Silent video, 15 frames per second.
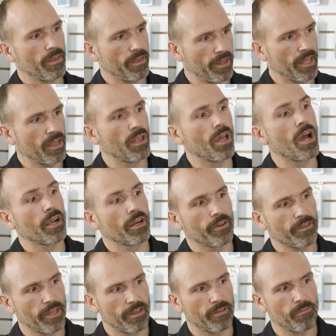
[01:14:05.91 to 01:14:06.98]

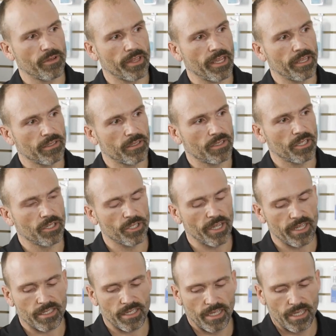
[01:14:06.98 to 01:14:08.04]
than what they
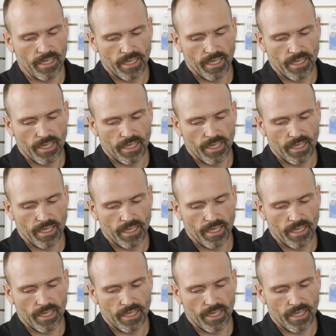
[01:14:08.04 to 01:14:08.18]
suggest?